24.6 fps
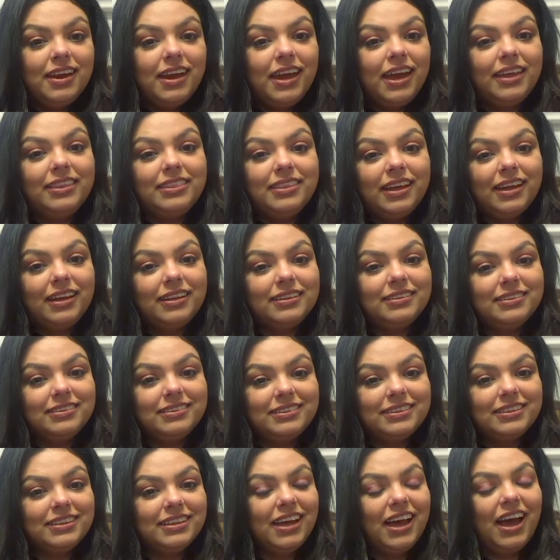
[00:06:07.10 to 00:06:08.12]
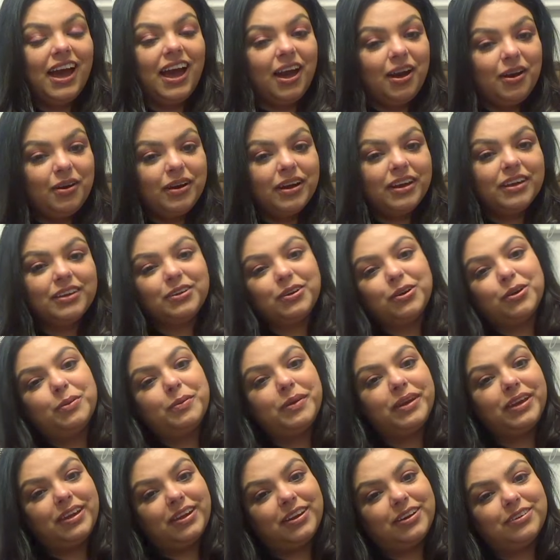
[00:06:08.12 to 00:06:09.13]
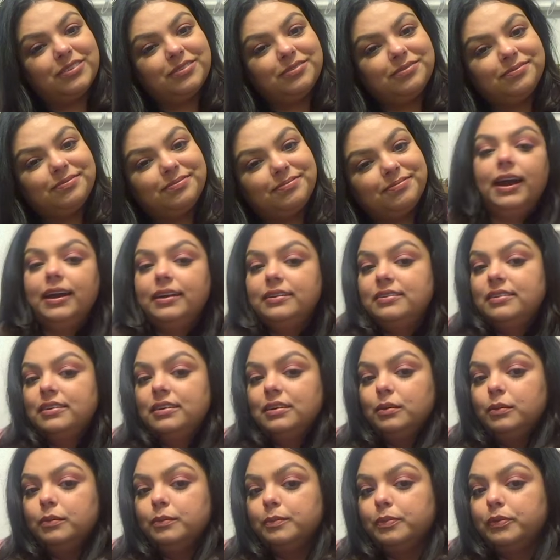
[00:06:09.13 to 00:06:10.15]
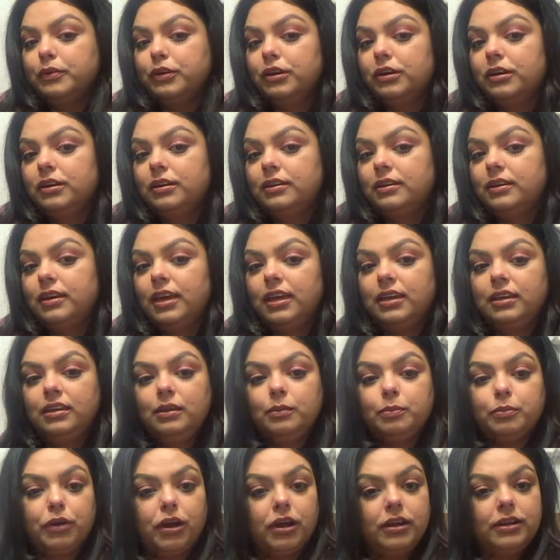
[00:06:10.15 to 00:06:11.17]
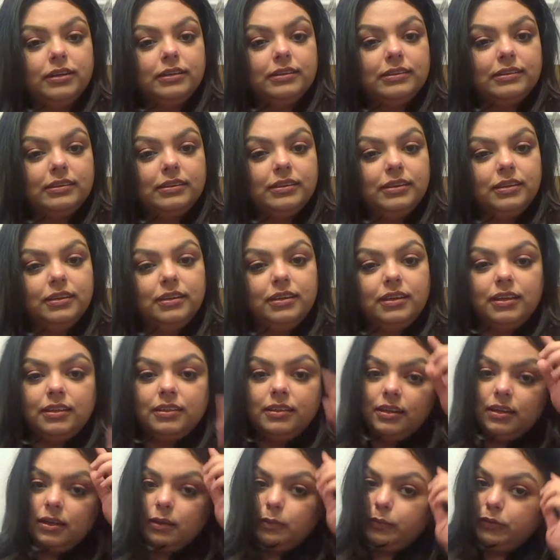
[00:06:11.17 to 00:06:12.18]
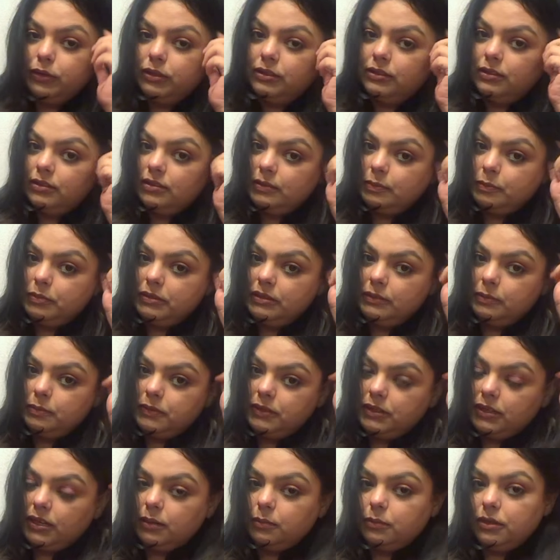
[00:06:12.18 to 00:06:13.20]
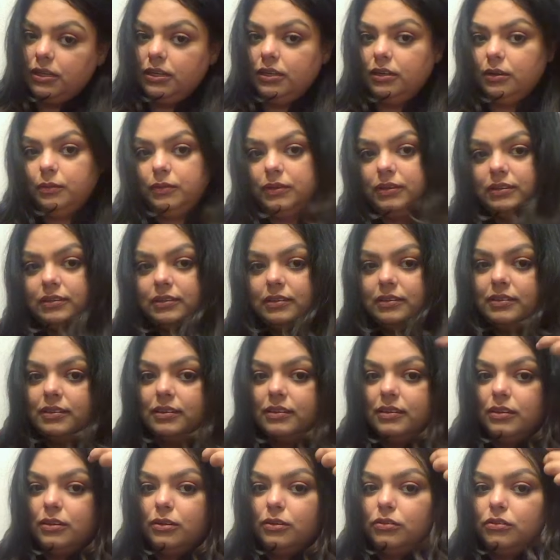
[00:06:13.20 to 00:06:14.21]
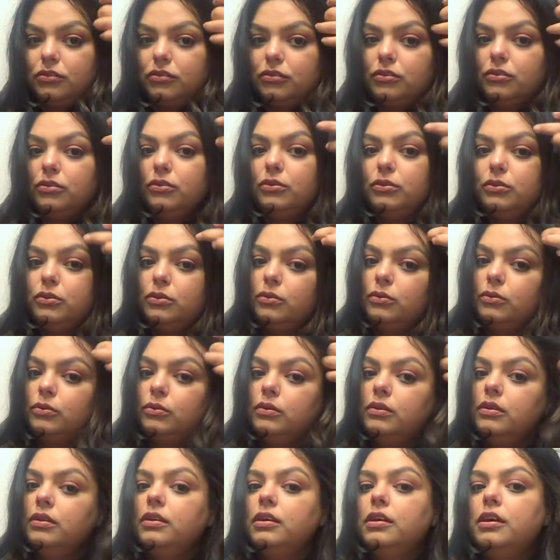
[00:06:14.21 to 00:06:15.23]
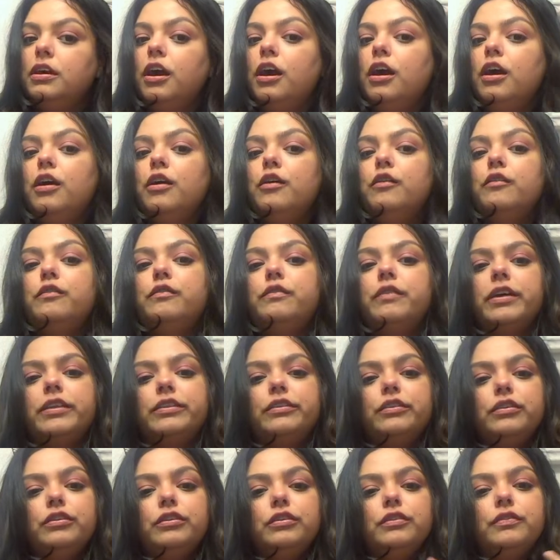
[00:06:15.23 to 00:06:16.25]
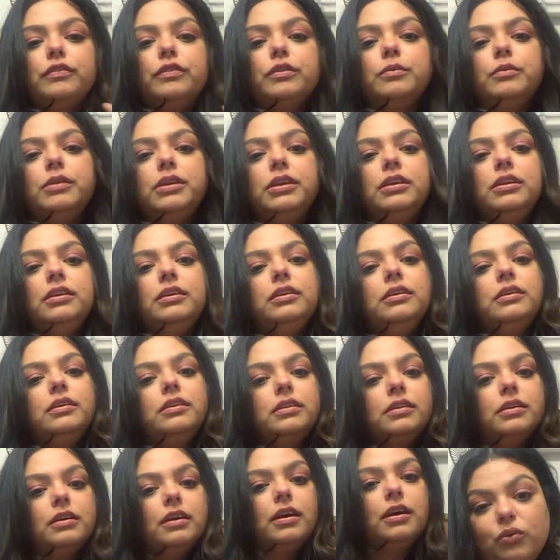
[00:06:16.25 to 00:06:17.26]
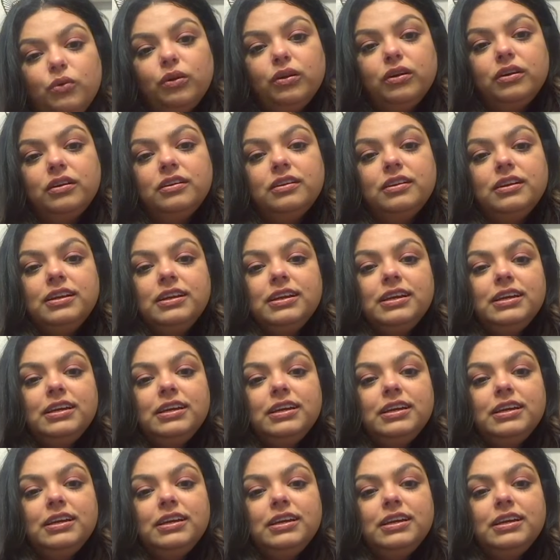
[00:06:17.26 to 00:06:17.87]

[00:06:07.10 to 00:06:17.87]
And that's how I curl my hair. I didn't put any products in it, and then I put this piece behind my ear because it's a little too feathered for me. For